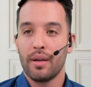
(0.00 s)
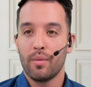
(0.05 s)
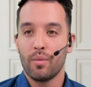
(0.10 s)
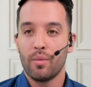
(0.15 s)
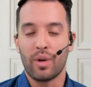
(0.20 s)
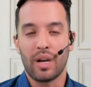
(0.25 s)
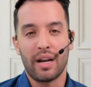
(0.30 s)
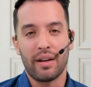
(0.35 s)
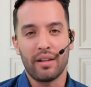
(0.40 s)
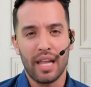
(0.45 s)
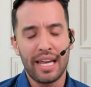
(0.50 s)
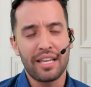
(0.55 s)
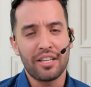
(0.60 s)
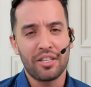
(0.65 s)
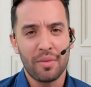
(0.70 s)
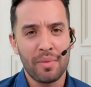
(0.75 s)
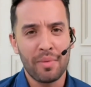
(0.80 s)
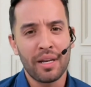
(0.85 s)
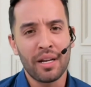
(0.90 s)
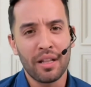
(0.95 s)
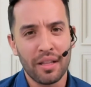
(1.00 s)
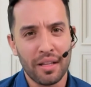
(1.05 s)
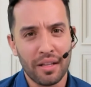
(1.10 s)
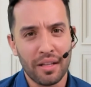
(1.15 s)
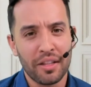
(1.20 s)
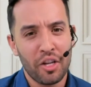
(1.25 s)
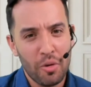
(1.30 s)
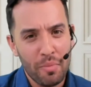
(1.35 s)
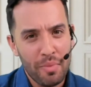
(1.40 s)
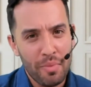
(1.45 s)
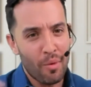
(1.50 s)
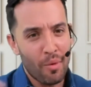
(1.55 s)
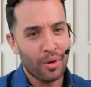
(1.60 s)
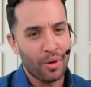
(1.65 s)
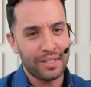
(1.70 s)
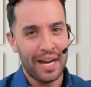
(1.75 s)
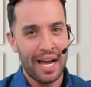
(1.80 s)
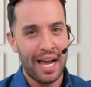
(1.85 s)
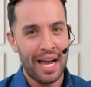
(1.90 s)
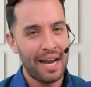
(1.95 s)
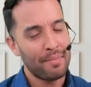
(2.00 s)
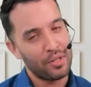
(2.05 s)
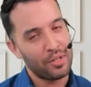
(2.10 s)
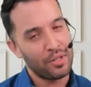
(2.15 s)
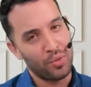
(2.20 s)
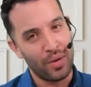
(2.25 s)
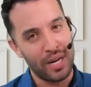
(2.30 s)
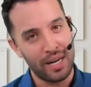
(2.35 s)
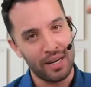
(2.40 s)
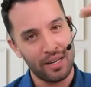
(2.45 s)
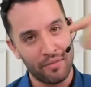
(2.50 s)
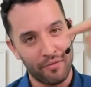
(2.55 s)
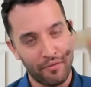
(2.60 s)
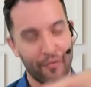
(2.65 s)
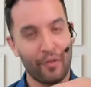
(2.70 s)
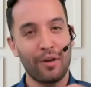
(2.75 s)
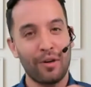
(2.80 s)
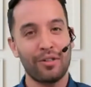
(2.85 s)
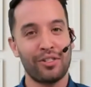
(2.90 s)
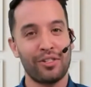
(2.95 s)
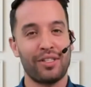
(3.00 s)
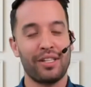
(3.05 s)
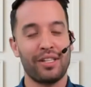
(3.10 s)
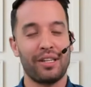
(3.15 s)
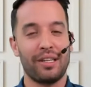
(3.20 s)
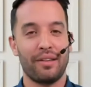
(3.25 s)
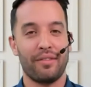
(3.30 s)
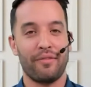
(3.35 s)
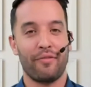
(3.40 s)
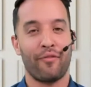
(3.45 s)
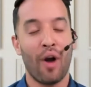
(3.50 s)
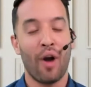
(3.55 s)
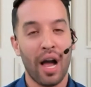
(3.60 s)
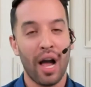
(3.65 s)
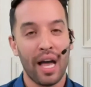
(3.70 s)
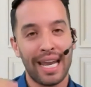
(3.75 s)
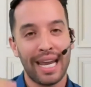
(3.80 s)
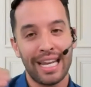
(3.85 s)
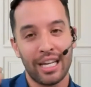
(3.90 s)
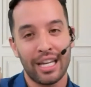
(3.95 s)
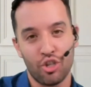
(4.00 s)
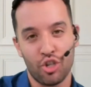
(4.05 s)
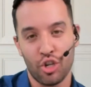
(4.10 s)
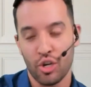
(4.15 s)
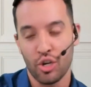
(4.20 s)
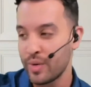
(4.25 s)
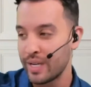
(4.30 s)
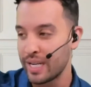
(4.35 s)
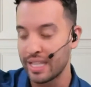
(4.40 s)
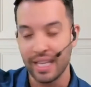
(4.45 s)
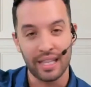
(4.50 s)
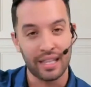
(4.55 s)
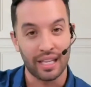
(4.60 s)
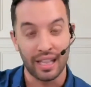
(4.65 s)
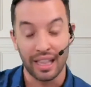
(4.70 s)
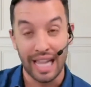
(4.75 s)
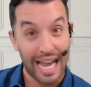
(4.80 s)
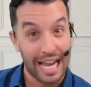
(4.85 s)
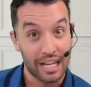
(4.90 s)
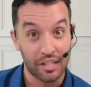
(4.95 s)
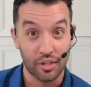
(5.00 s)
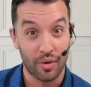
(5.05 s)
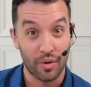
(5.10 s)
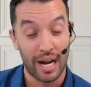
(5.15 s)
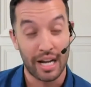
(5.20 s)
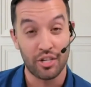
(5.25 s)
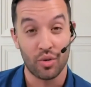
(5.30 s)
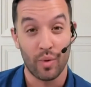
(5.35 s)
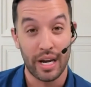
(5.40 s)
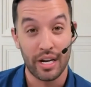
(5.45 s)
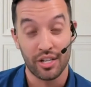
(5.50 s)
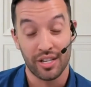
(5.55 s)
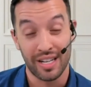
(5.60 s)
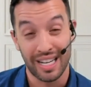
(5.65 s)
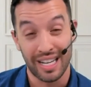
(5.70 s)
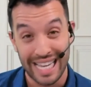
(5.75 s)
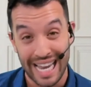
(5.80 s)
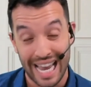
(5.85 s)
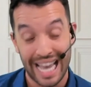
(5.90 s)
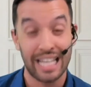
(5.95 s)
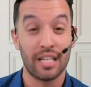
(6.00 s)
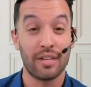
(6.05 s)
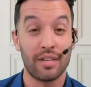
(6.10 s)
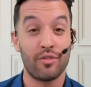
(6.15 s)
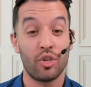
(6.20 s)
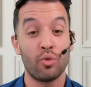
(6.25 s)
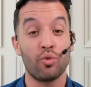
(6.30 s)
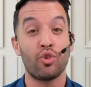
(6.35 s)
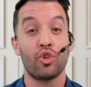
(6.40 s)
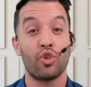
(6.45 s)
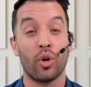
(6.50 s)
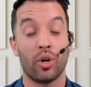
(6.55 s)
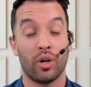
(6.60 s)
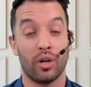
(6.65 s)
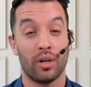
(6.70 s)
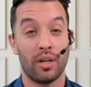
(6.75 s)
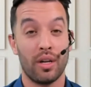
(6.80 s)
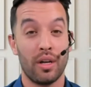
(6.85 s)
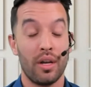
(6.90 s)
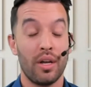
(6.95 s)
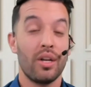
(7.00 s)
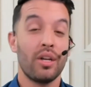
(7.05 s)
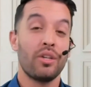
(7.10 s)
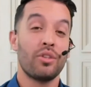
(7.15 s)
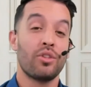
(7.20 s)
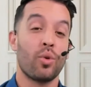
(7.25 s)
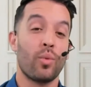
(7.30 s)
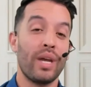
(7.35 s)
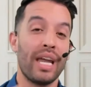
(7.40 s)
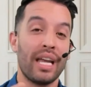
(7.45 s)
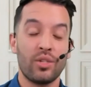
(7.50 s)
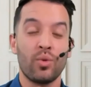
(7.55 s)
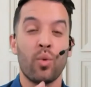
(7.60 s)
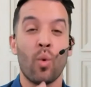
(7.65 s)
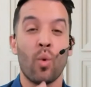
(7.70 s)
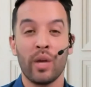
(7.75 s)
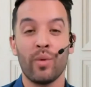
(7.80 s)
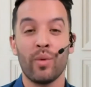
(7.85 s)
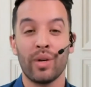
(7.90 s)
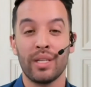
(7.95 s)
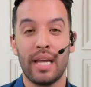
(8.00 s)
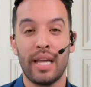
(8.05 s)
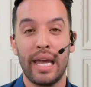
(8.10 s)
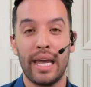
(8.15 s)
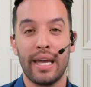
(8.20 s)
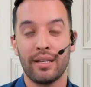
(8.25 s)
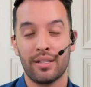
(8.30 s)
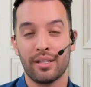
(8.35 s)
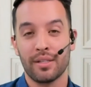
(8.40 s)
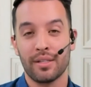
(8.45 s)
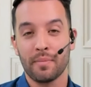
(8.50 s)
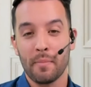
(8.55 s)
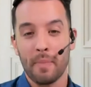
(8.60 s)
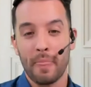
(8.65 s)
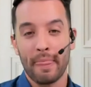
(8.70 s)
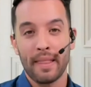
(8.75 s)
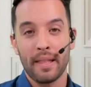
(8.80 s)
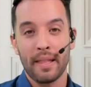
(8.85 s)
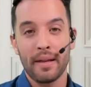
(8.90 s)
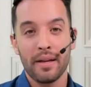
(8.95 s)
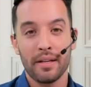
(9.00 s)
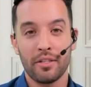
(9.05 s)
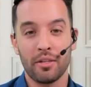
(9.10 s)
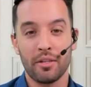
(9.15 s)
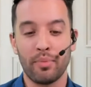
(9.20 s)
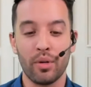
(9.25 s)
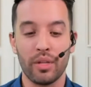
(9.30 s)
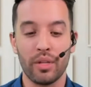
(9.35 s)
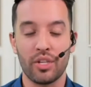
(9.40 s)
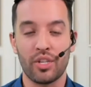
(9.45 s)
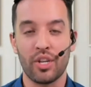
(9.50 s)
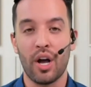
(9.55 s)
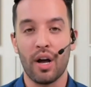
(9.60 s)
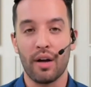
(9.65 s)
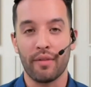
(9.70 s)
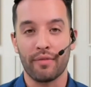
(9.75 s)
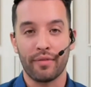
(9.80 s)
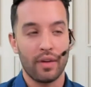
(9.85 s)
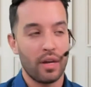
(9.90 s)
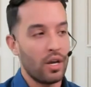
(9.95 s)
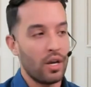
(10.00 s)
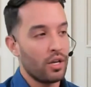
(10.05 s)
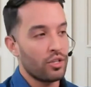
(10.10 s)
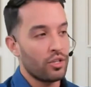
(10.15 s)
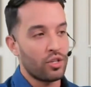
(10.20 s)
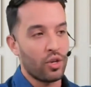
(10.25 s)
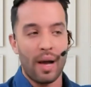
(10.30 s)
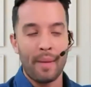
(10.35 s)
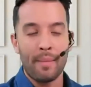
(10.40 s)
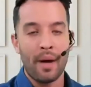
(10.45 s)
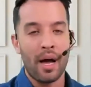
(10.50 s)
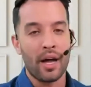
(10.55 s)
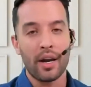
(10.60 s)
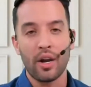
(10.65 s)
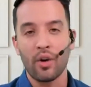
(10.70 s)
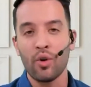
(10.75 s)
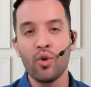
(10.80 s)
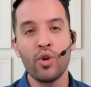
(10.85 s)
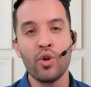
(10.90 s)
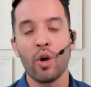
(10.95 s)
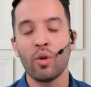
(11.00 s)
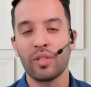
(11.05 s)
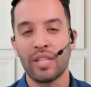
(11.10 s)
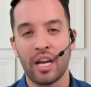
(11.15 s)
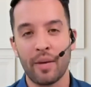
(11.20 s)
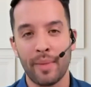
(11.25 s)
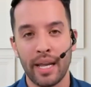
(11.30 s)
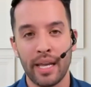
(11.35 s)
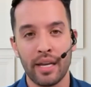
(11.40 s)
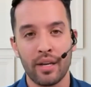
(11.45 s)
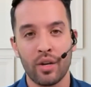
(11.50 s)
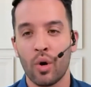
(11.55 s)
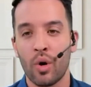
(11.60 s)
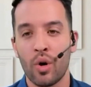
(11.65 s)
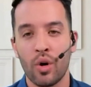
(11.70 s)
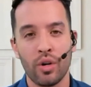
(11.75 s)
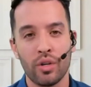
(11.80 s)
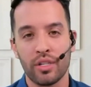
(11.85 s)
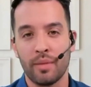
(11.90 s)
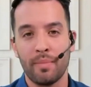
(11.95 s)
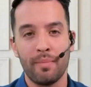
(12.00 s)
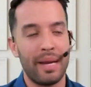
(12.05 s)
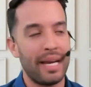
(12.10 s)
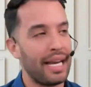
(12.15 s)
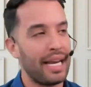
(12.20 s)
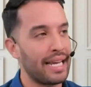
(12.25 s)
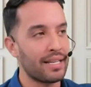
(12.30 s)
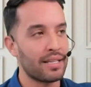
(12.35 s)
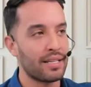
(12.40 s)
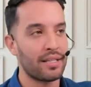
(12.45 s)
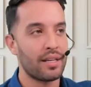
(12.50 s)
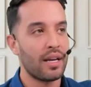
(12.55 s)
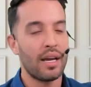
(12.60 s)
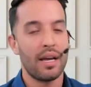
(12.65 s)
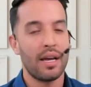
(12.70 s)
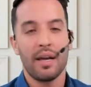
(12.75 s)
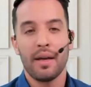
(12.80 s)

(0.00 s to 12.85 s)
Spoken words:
Would I'd like it to have been a little bit more time between the first Friday in June and then the last graduation at the end of June? Sure. So we had 21 days to pull this off. So I'm on who knows how many calls and meetings.